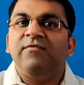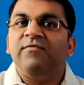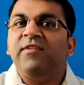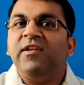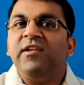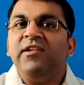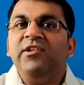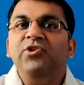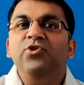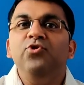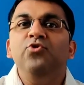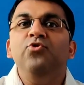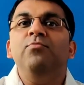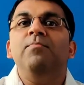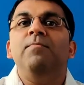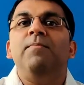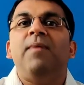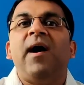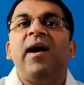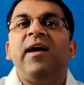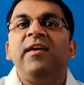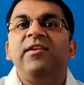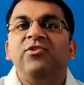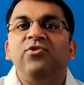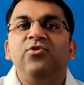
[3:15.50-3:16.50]
when you
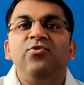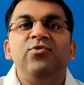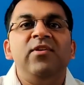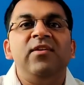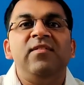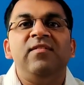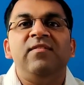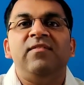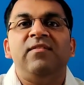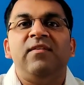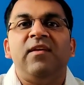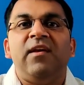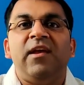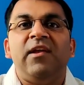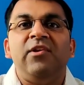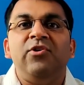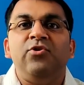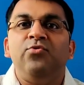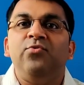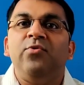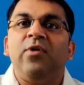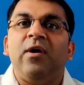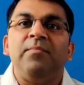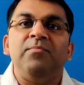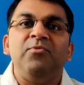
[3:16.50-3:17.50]
buy units
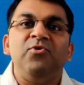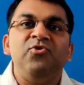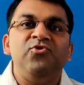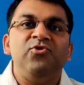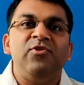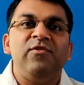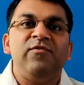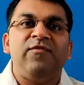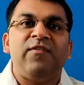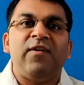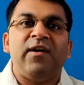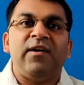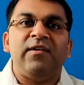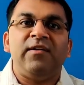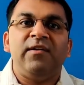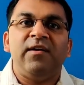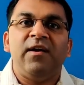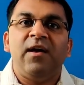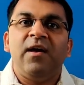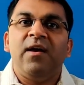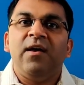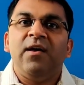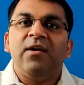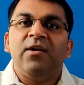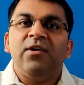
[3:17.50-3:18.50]
into a mutual fund,
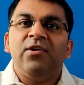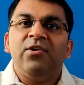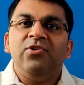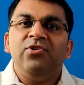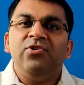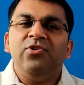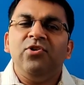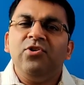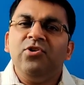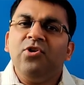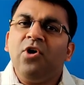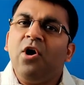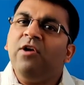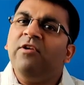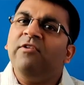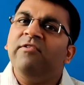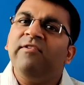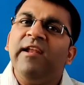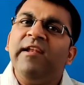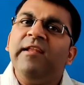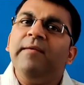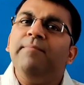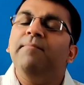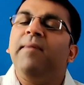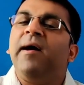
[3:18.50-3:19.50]
you're not
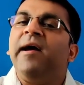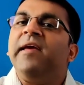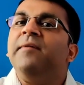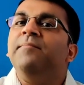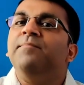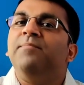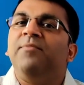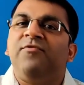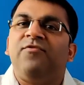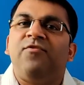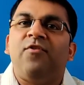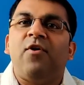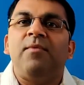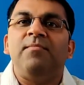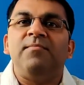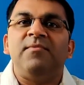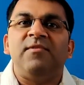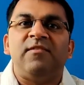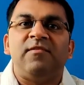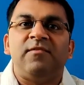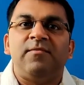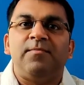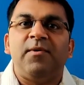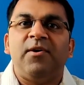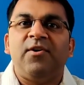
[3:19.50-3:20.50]
really buying
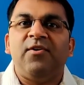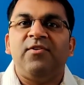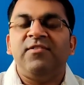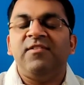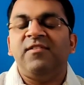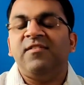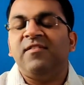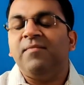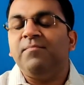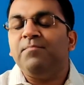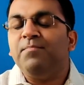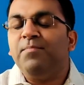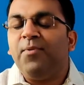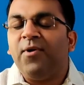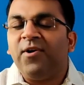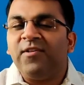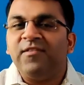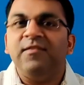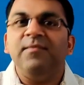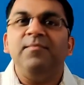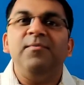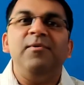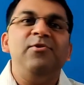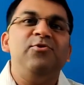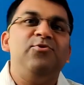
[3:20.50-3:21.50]
performance because it's
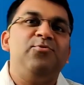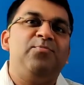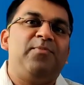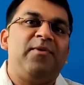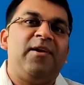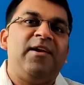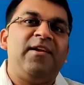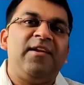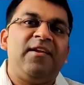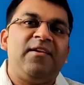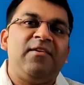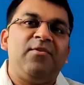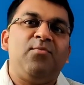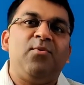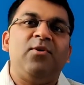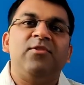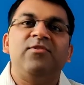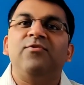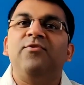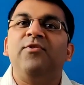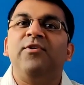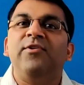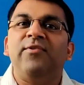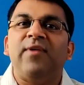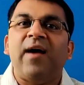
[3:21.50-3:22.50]
impossible to predict
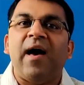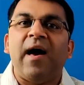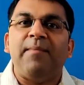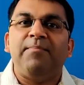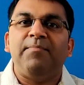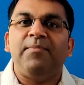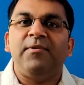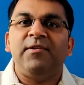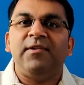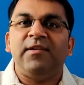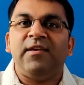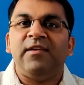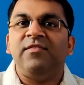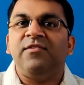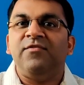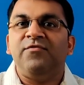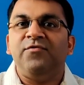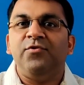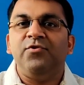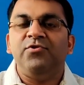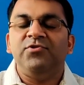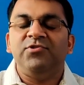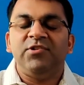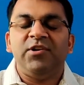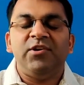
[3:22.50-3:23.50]
what's going to happen in the
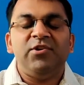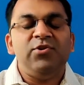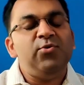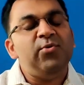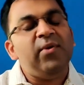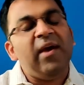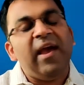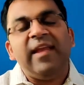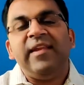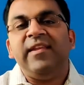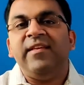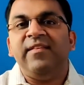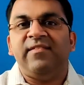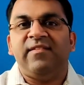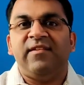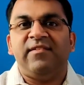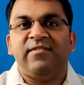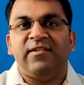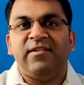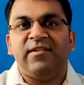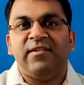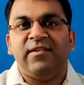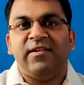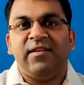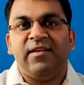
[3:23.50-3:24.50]
future to any
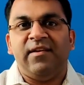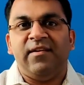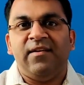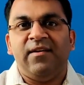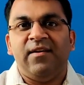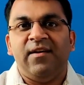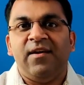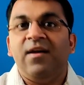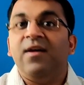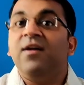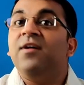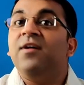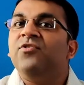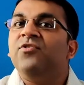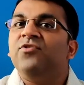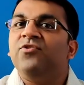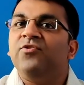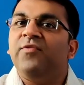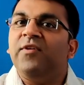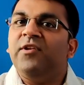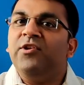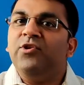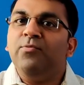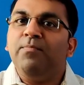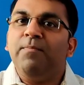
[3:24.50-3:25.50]
certainty.
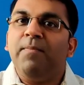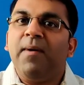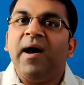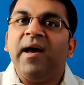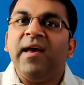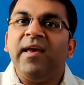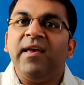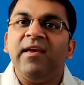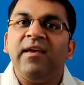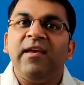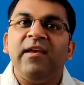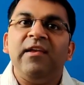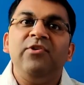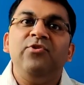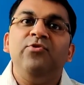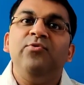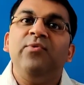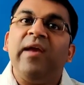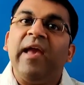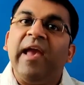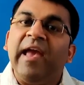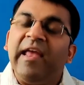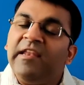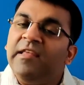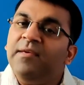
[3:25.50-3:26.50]
So when you buy
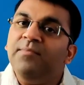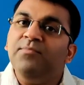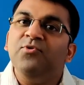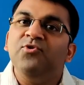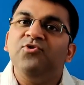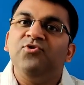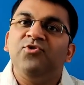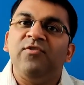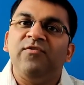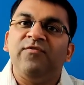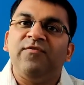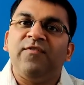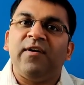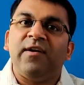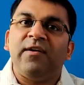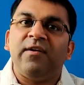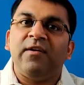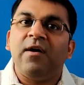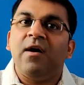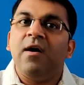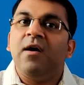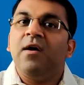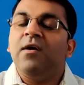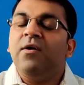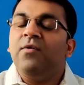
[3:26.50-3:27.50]
into any mutual
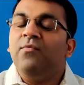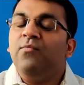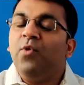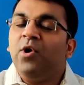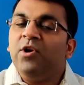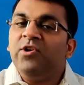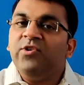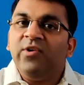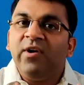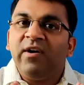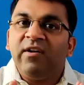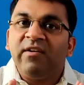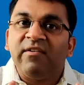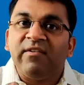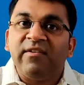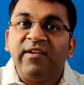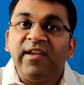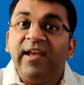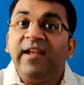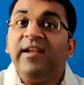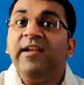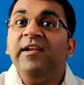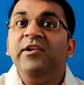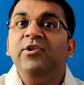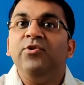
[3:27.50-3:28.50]
fund, what you are
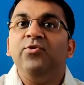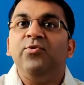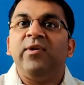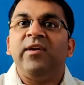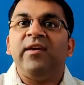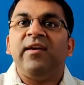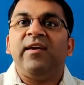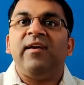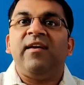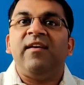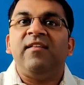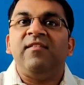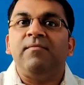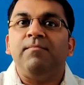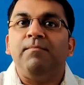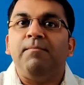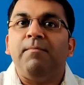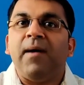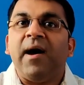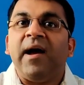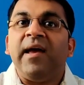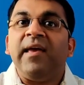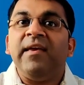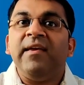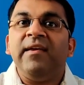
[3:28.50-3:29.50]
really doing is
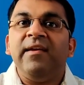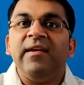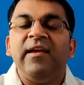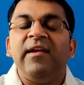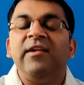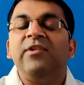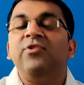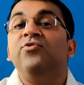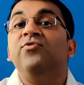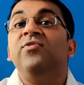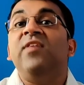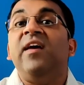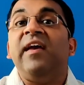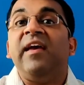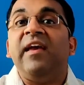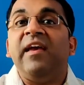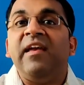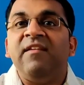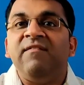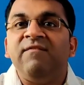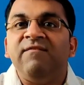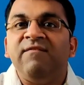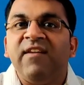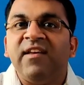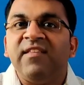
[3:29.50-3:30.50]
buying into the
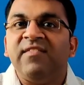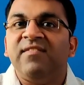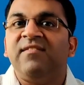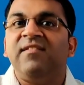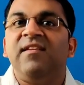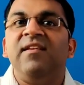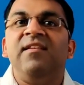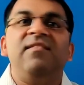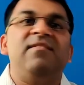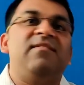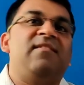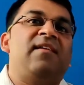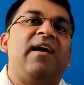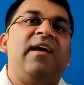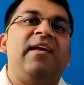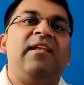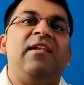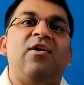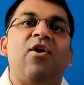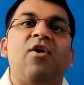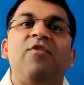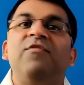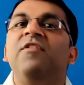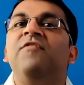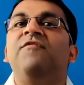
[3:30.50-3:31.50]
investing
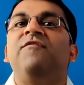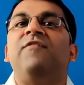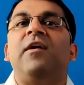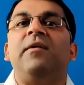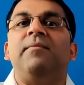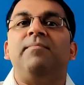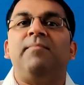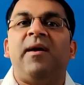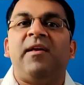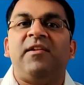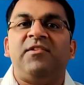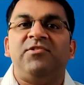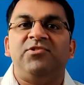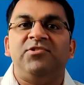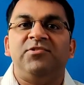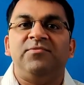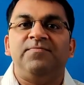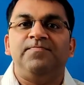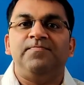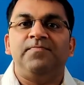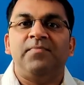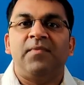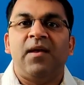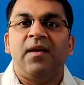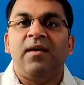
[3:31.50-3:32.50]
style of the fund manager.
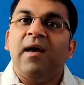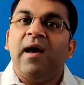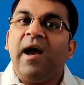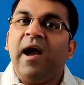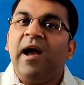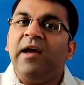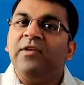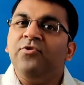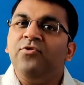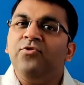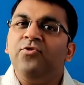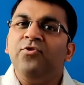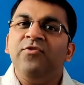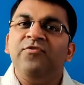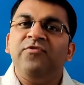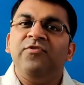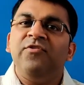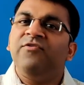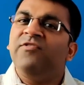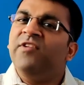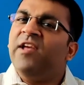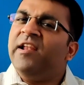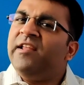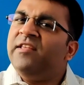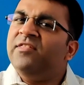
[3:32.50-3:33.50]
I don't know if
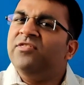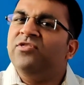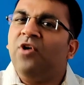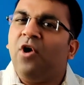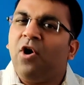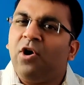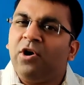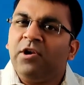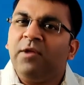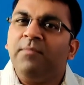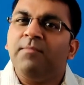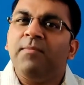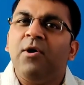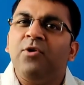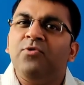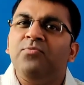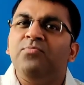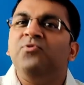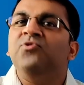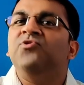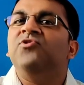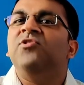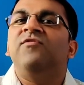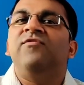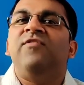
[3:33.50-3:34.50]
you've really thought
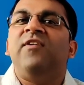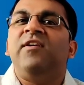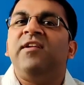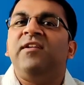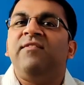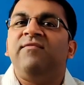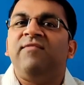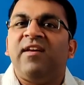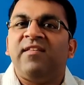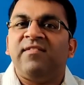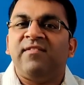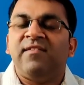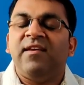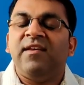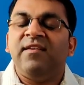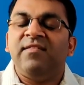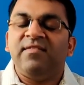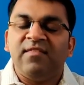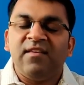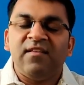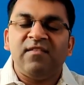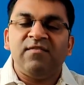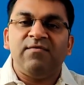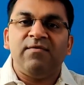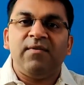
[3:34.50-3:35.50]
about mutual fund investing
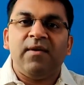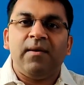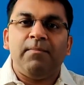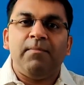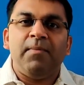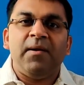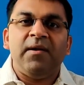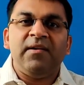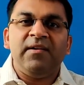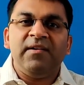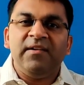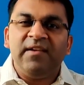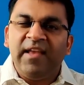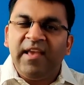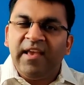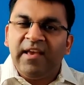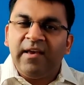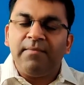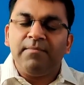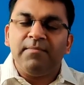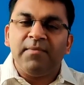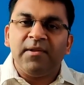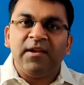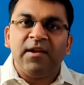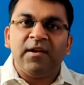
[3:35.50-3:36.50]
in this way, but
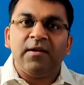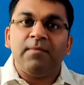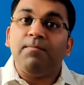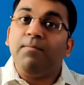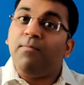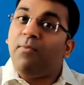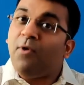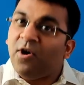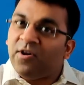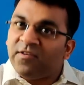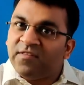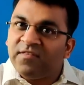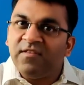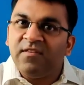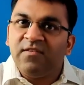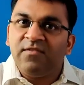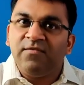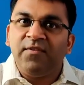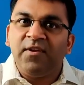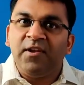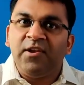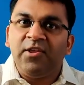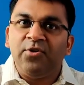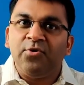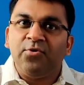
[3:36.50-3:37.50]
take a minute, pause
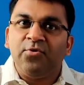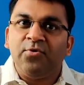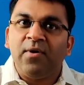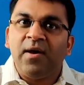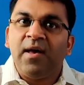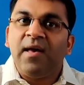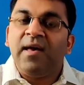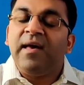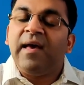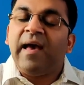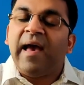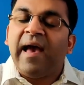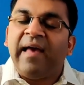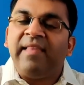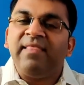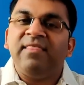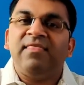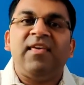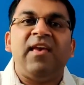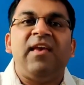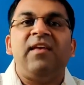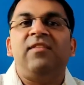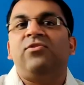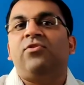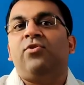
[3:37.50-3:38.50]
this video
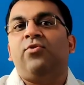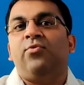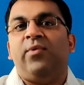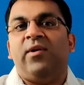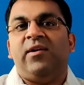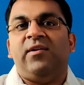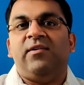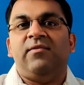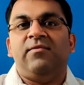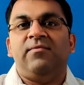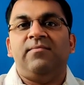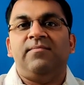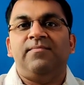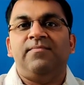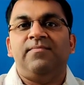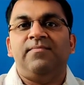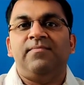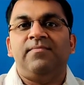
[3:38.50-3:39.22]
and think through it.